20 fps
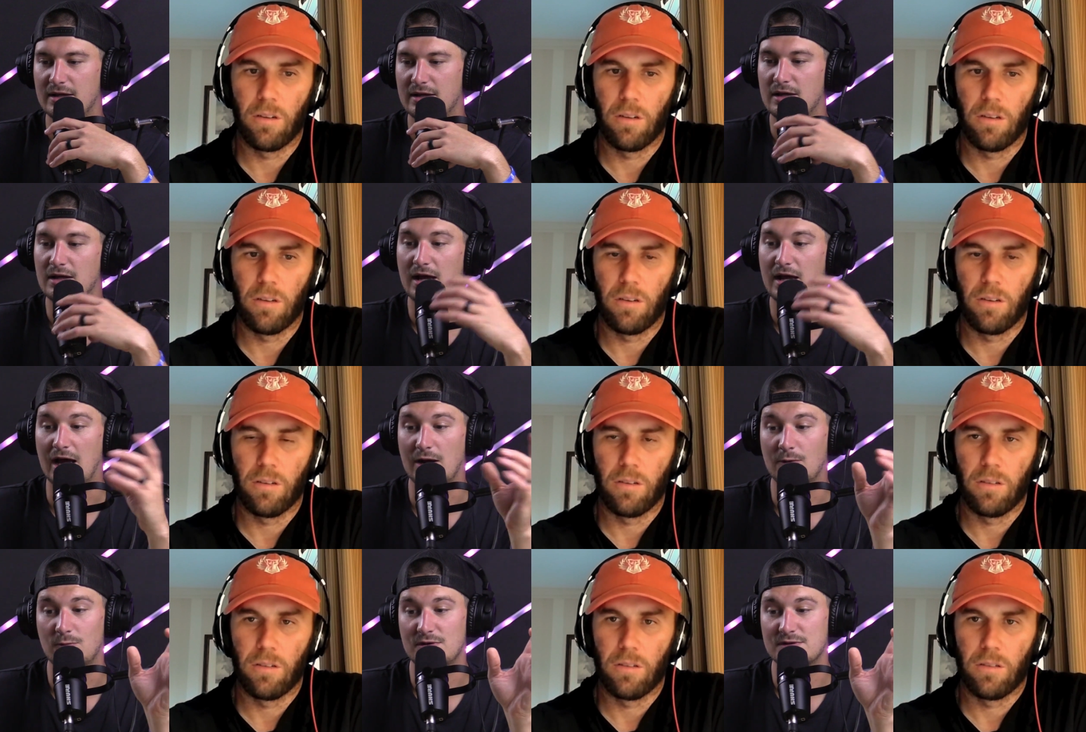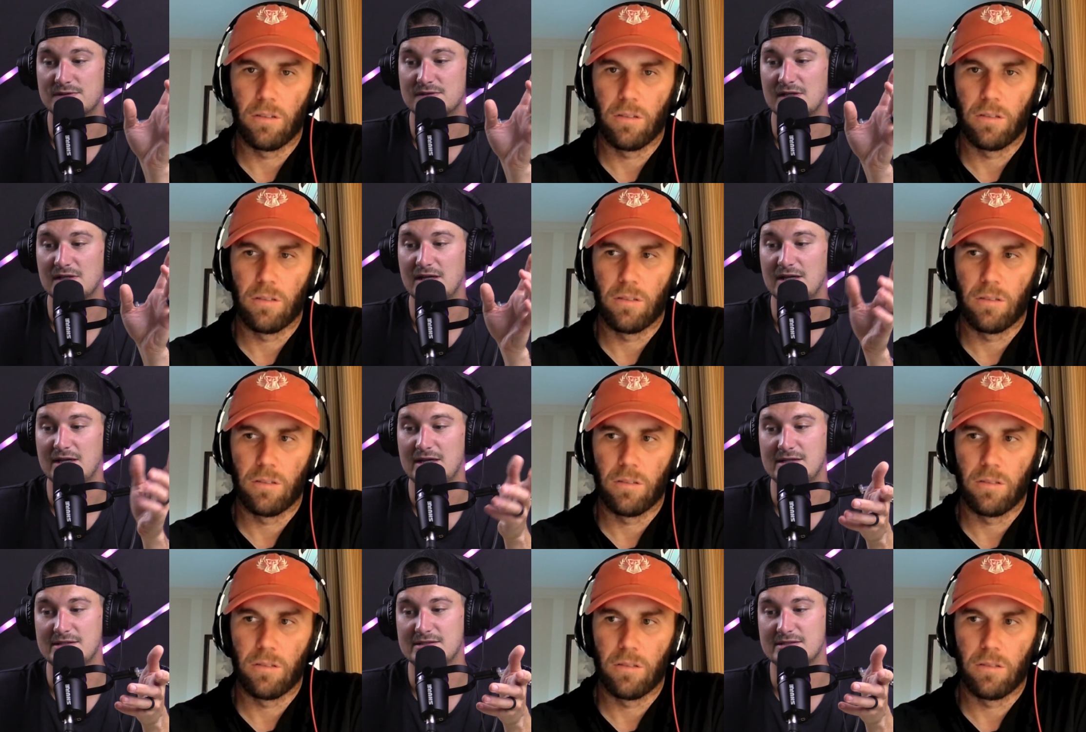Speaker 1: I will say
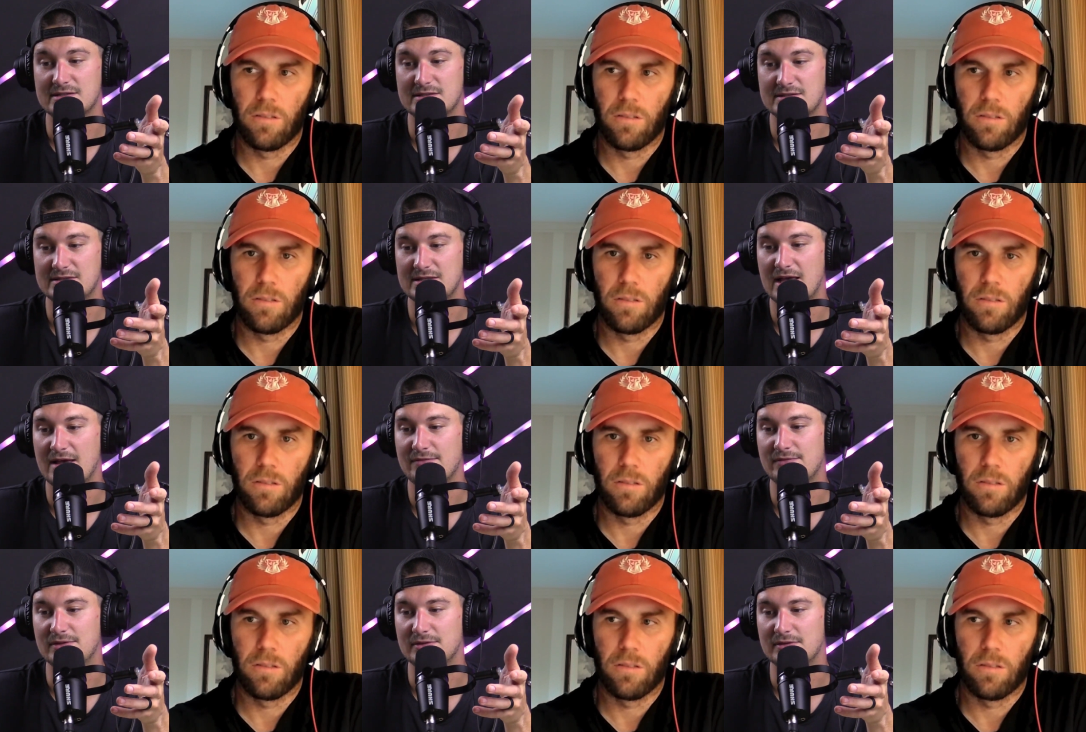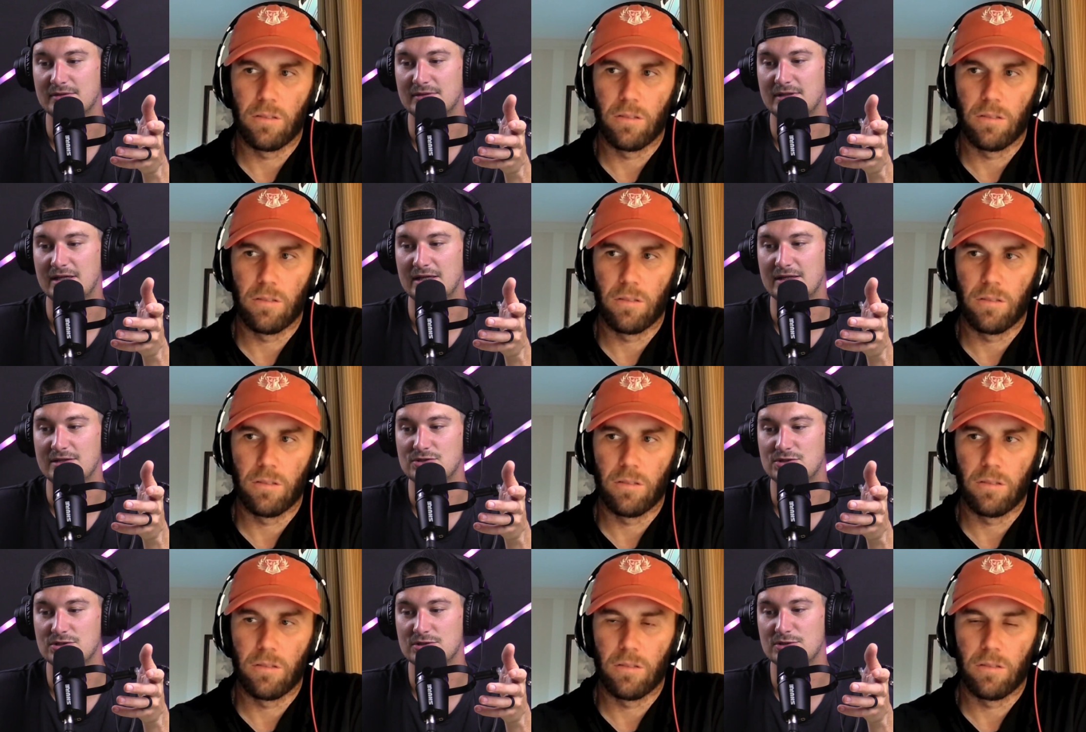he's seventh in
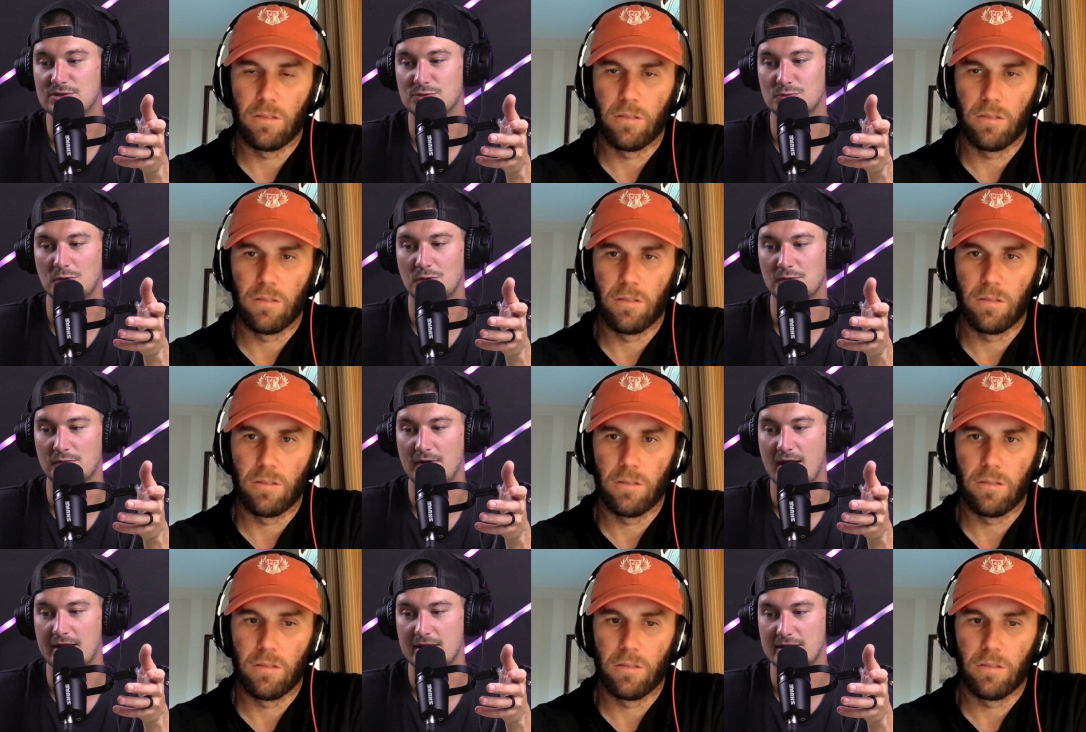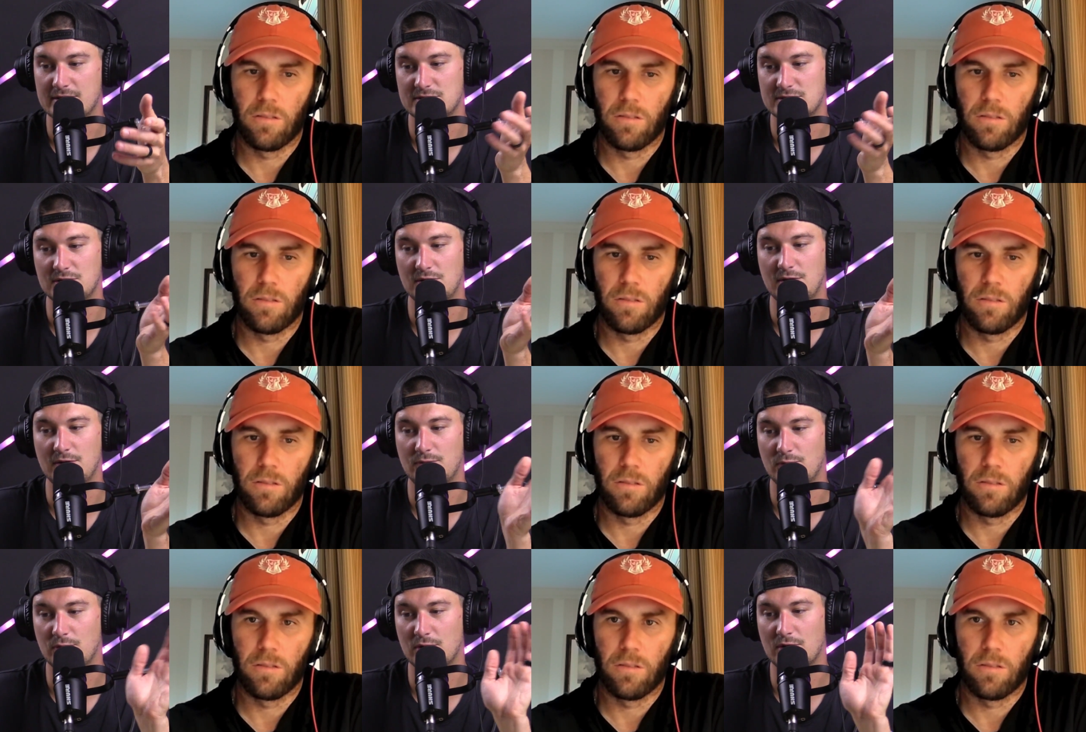Judah's world ranking. So if
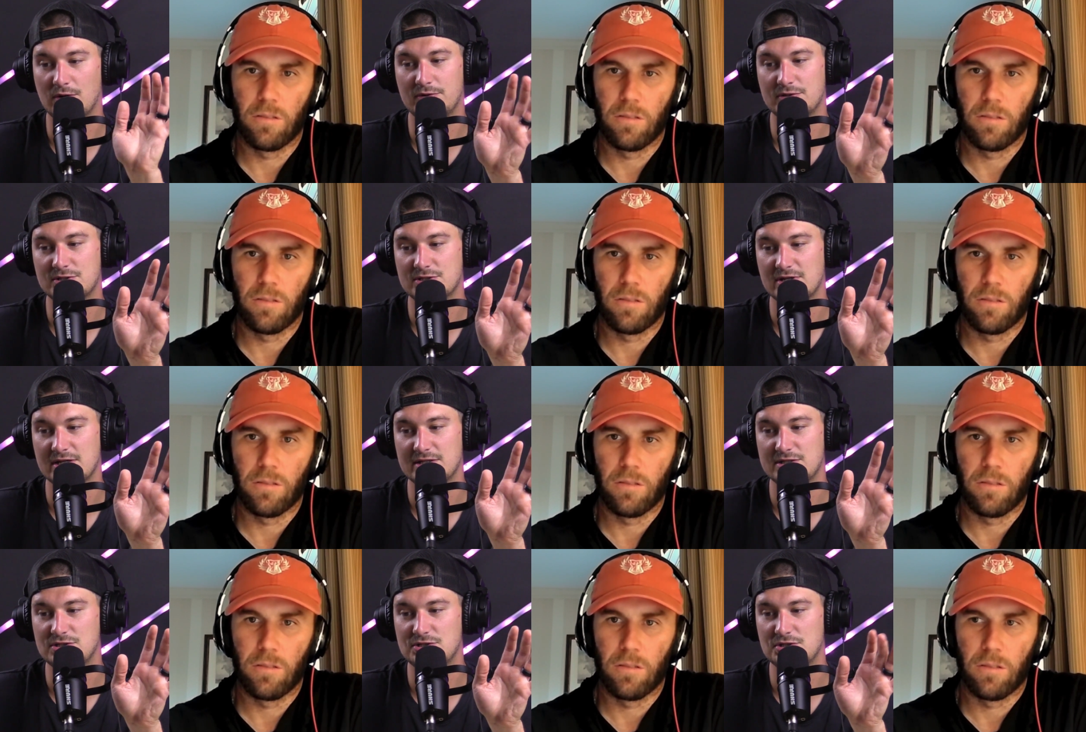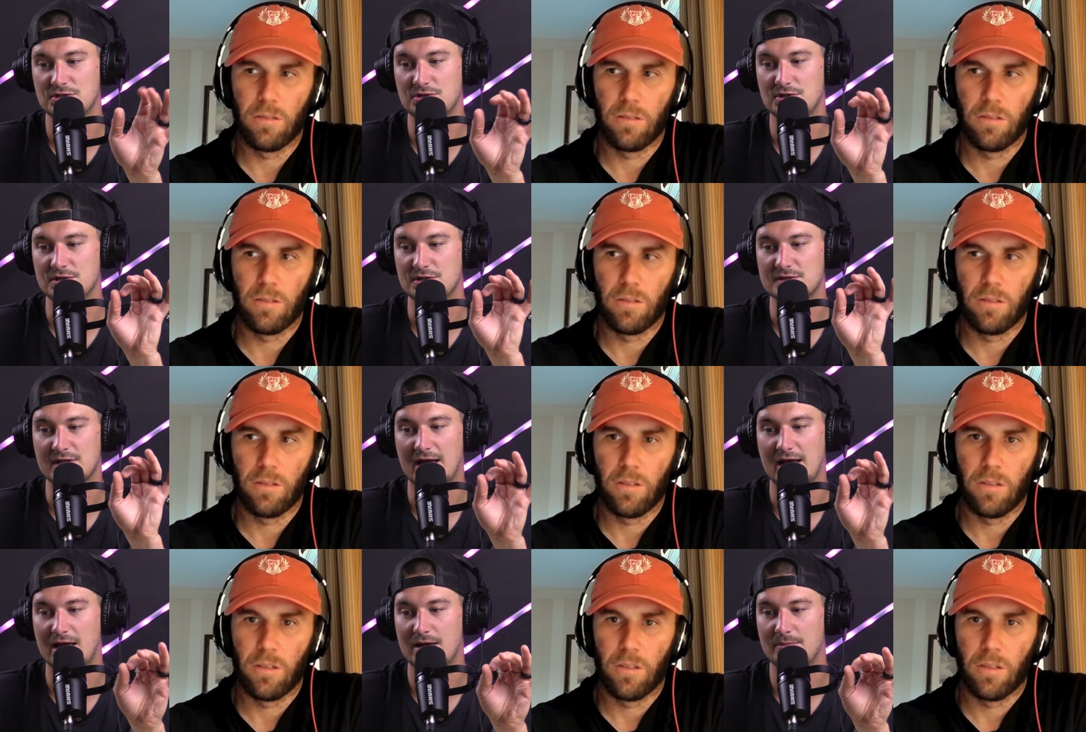we're going straight to Judah's,
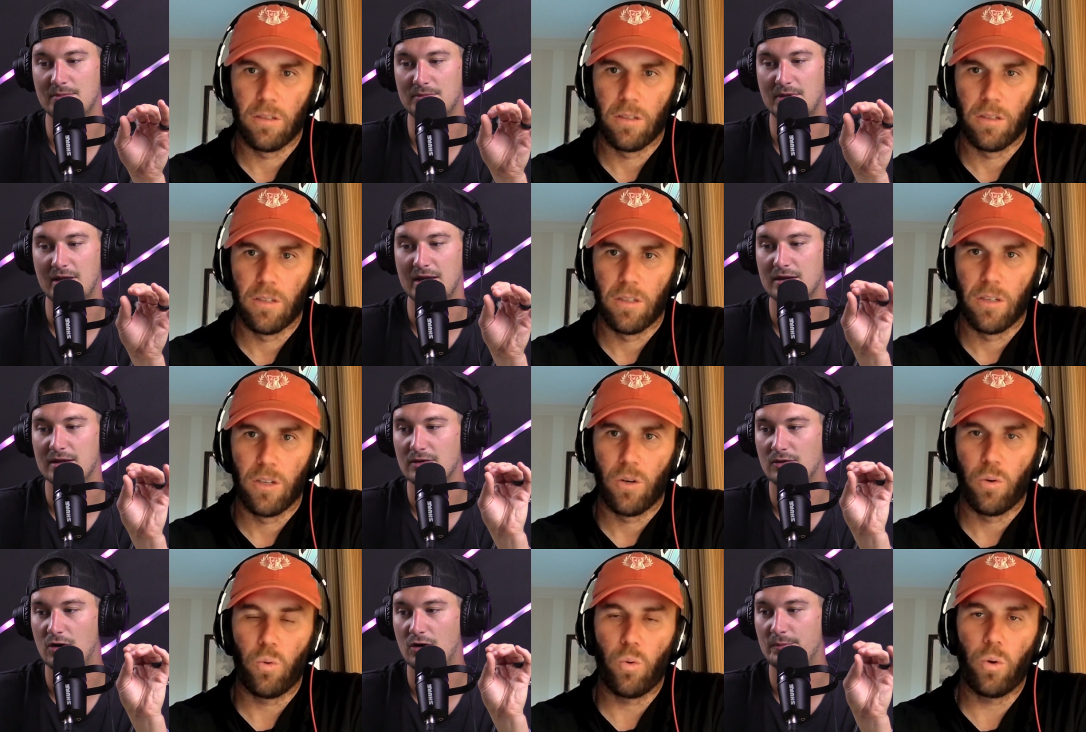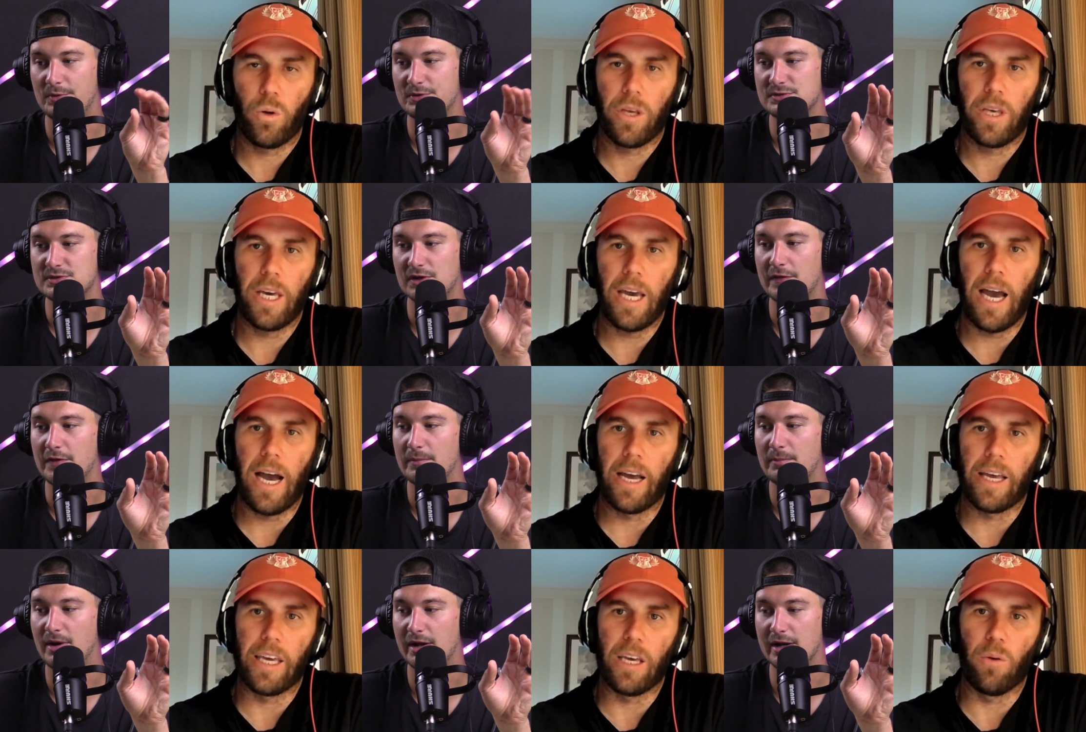I'm like almost on the
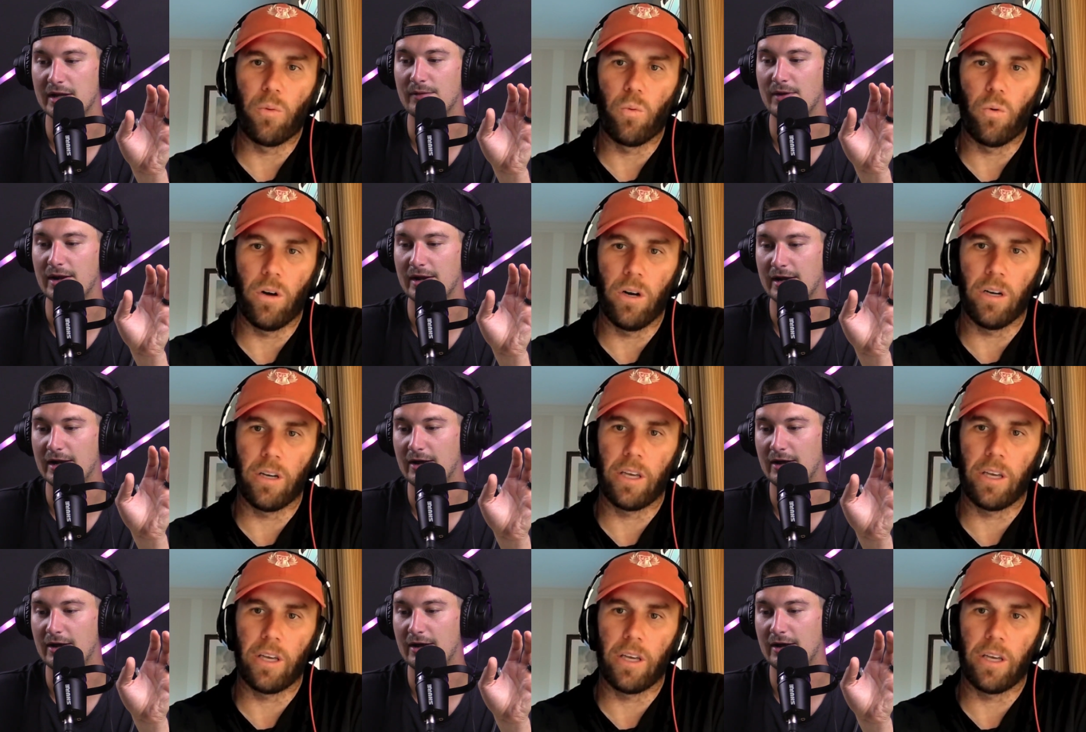yeah, money he, right now.